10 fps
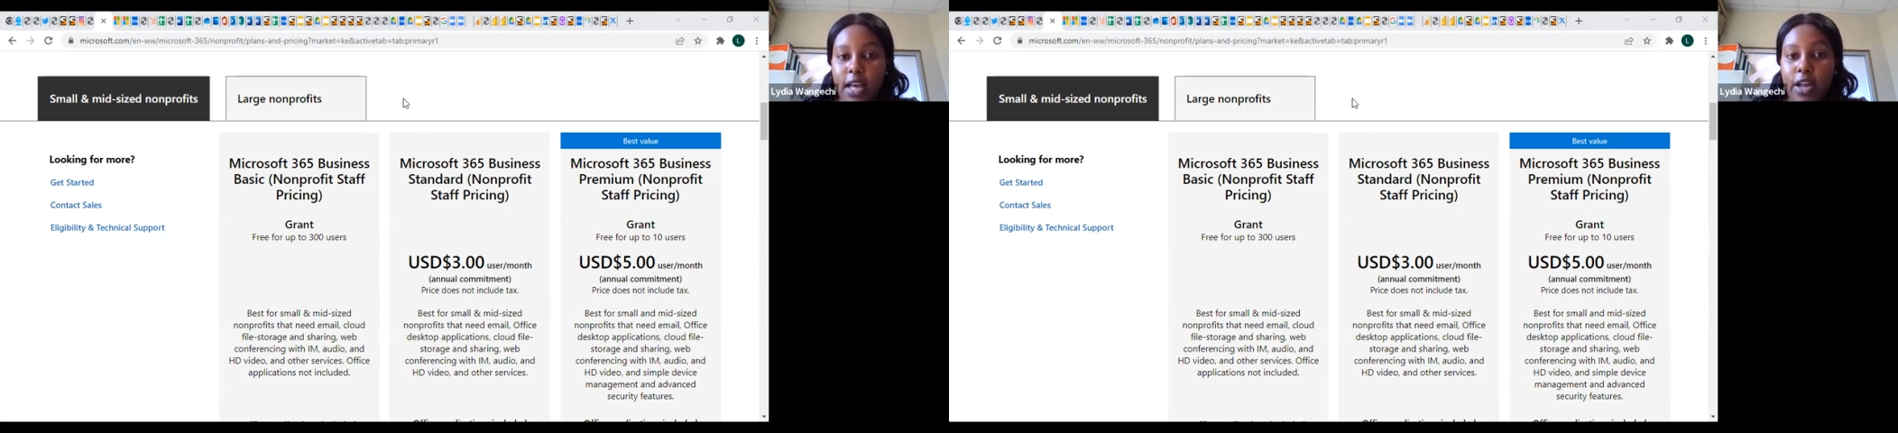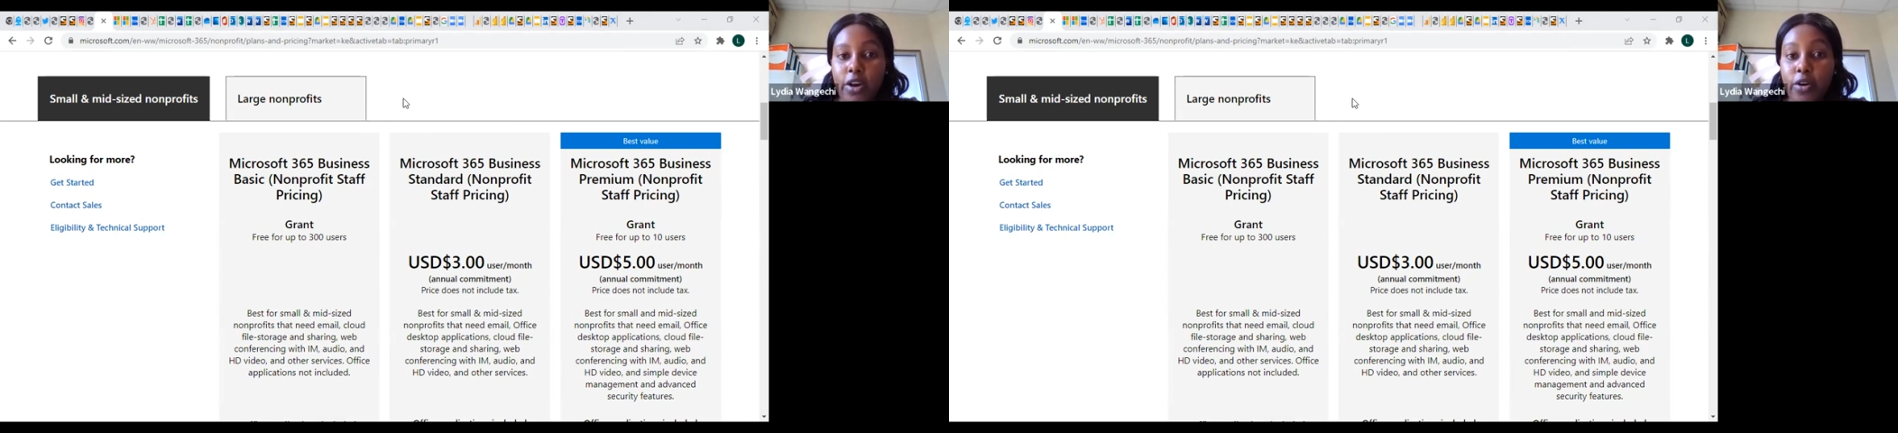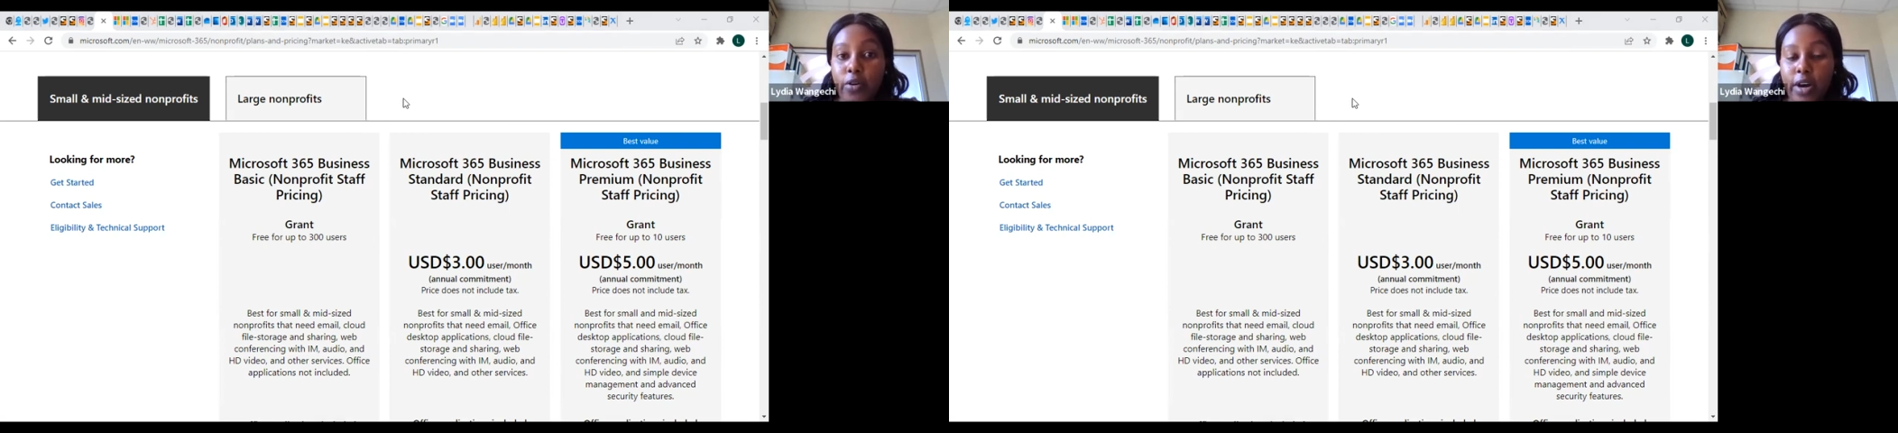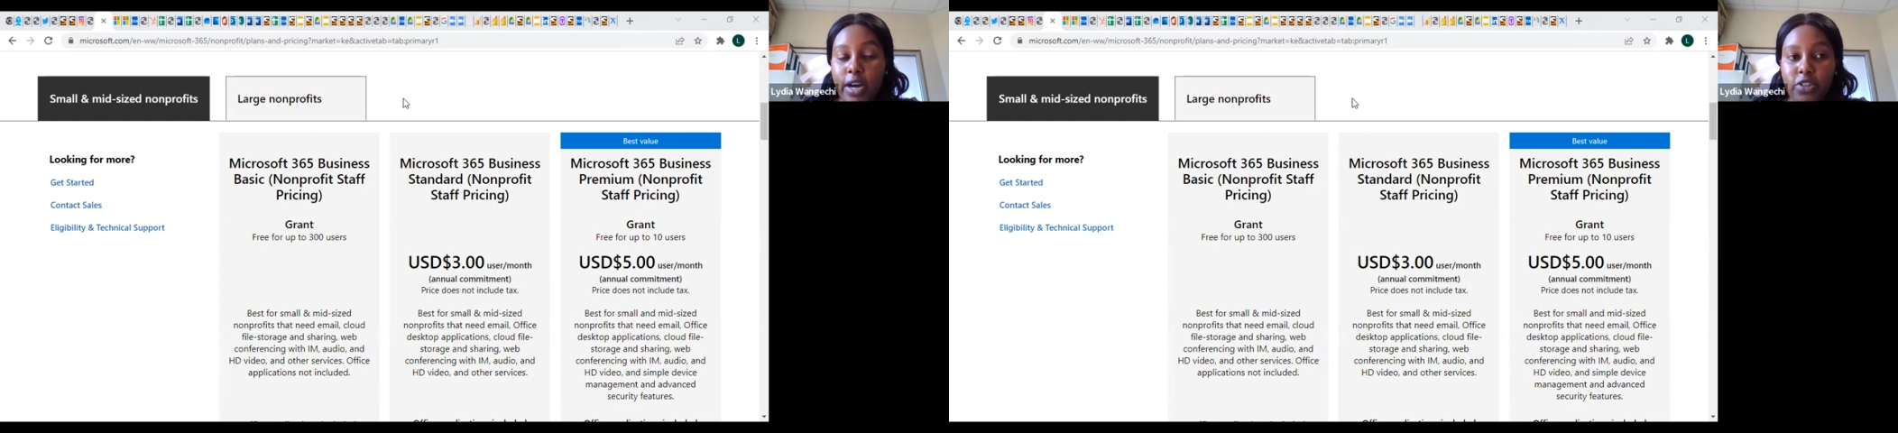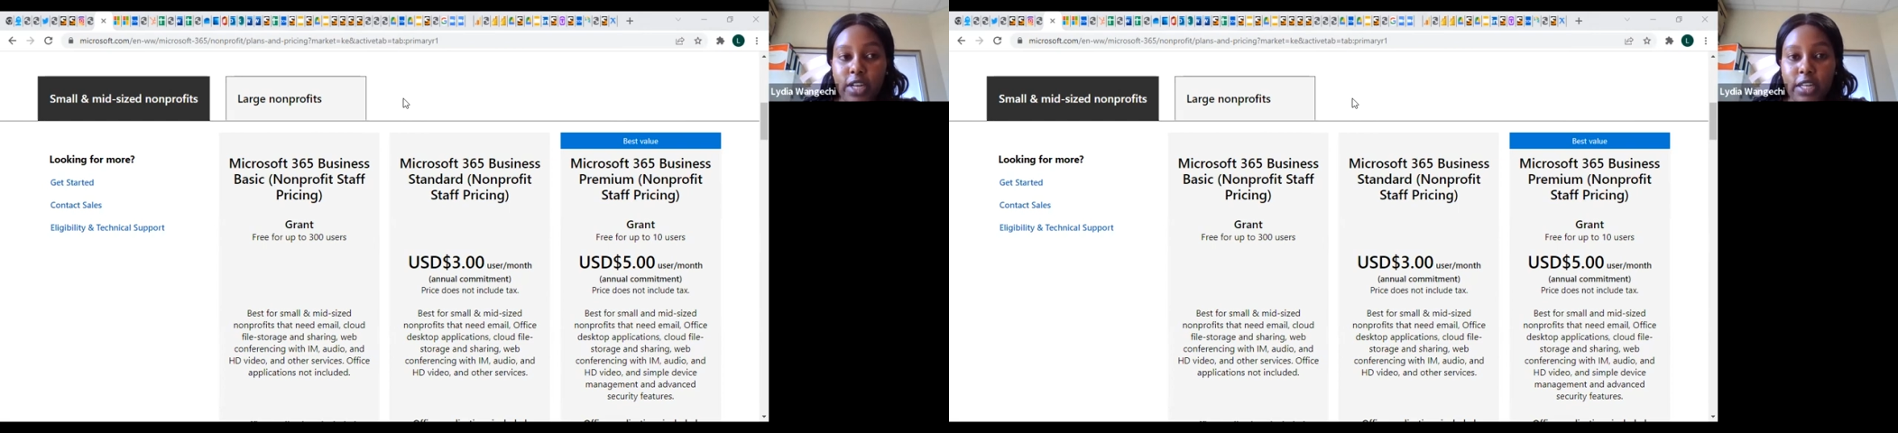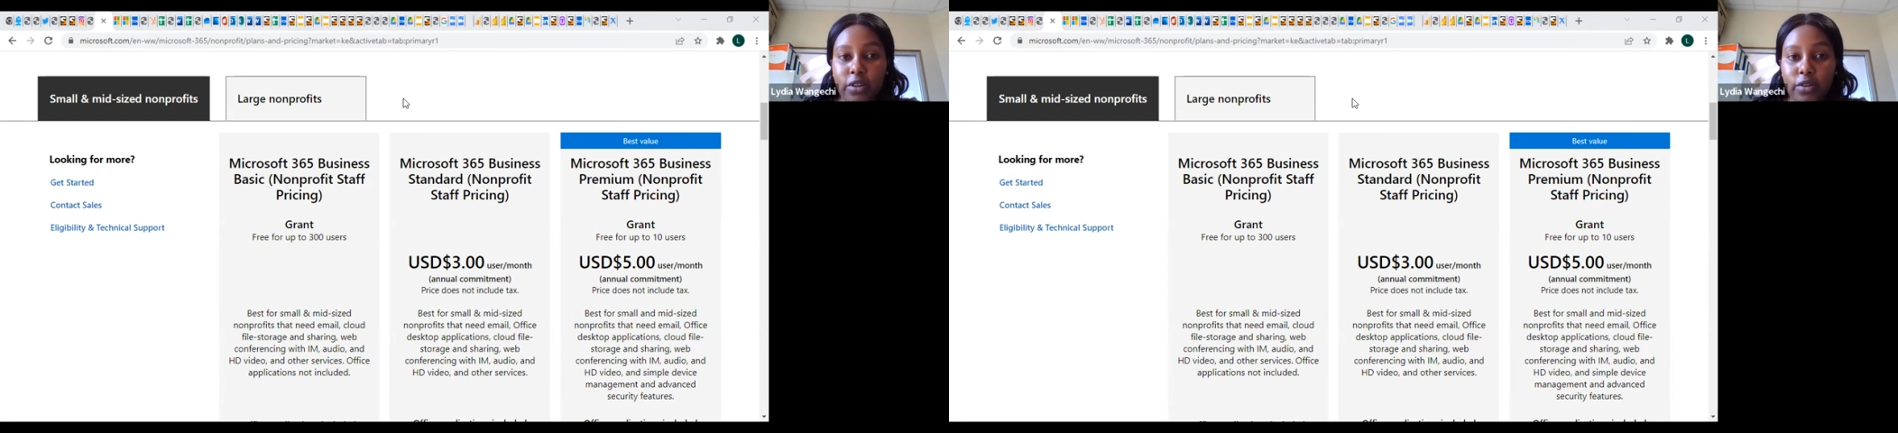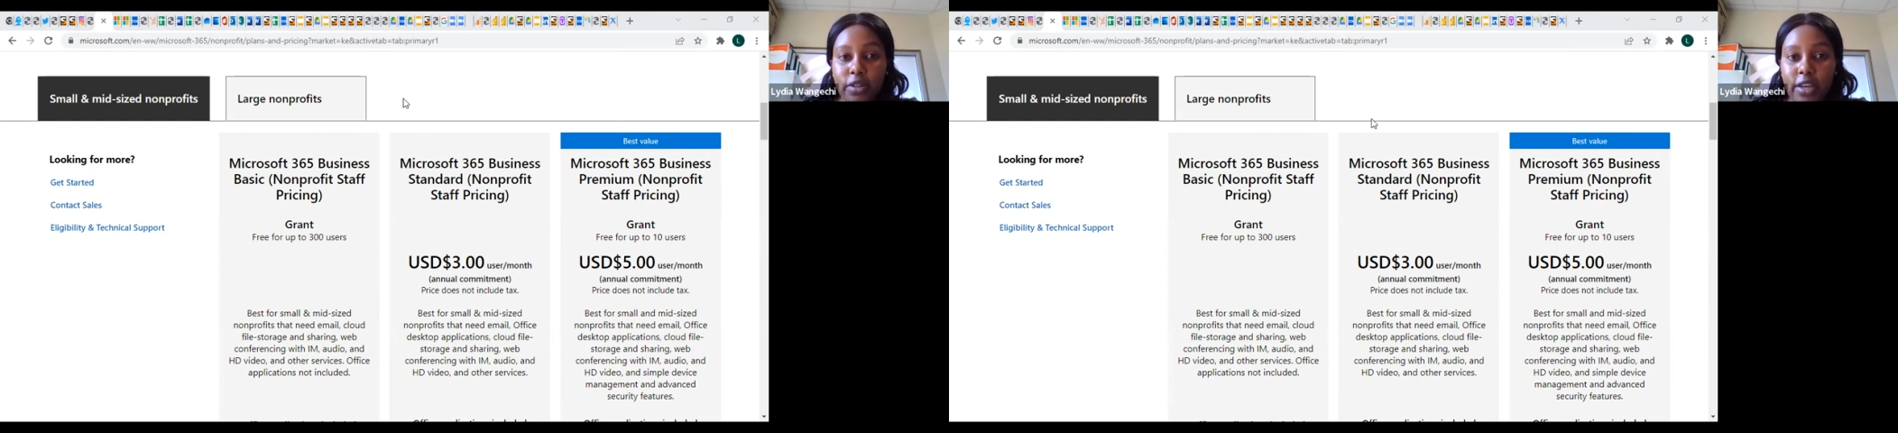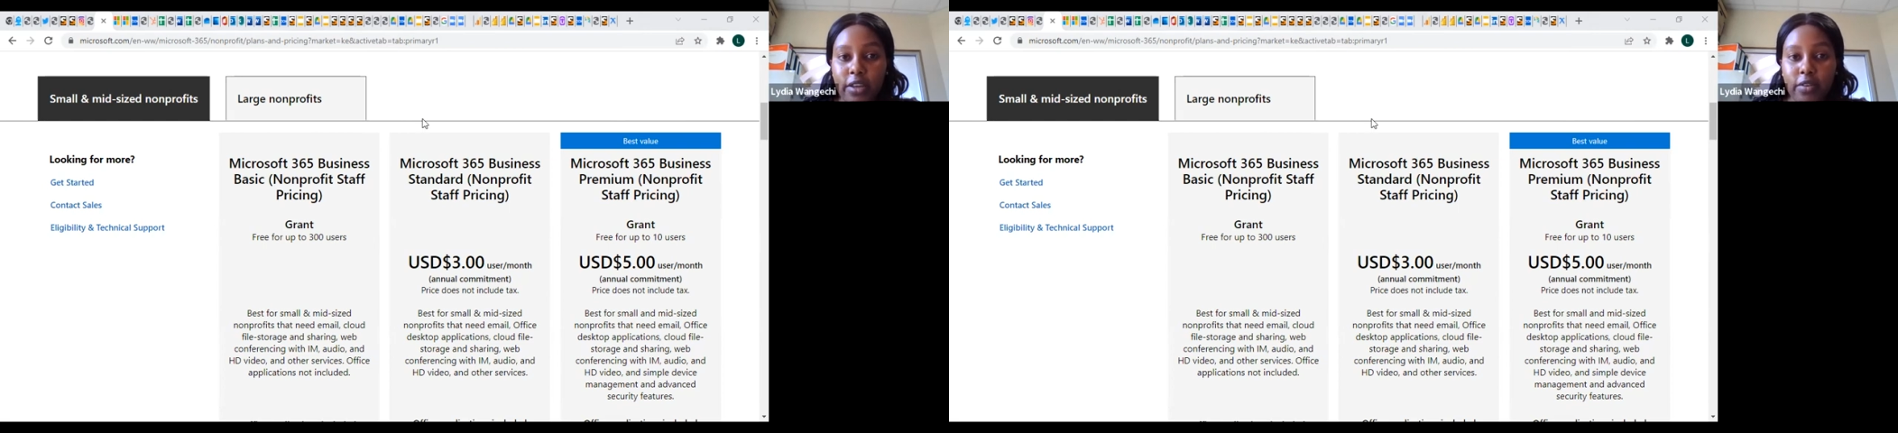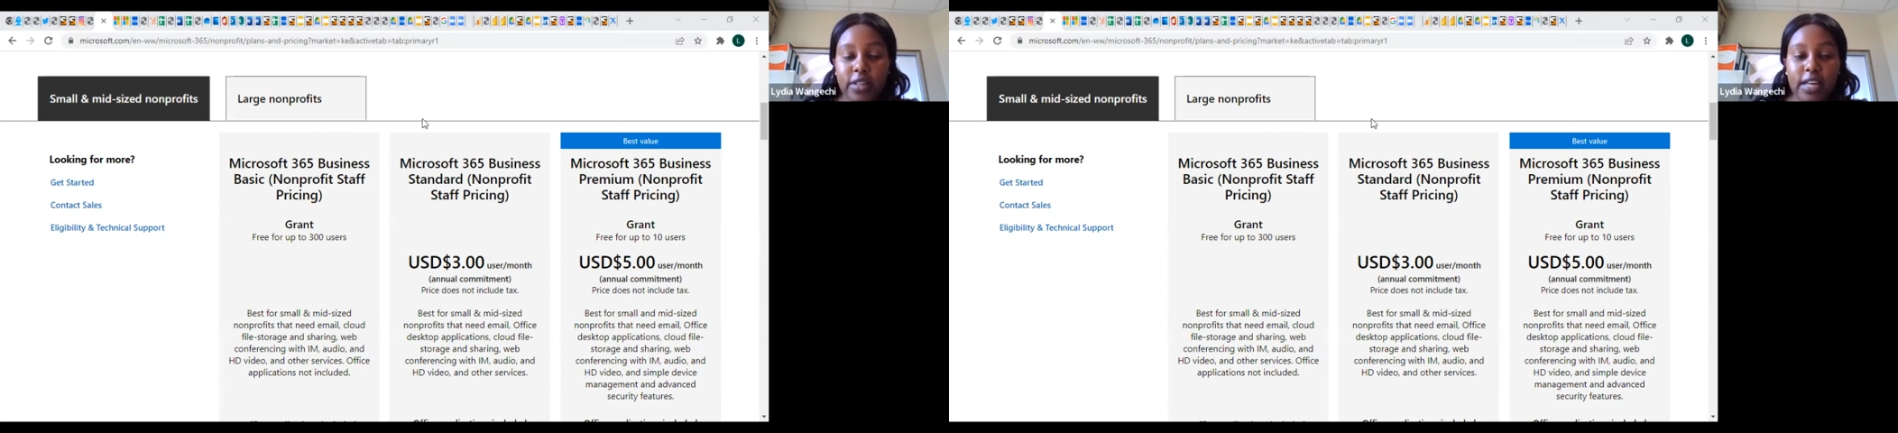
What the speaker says: No, actually, no, thank you.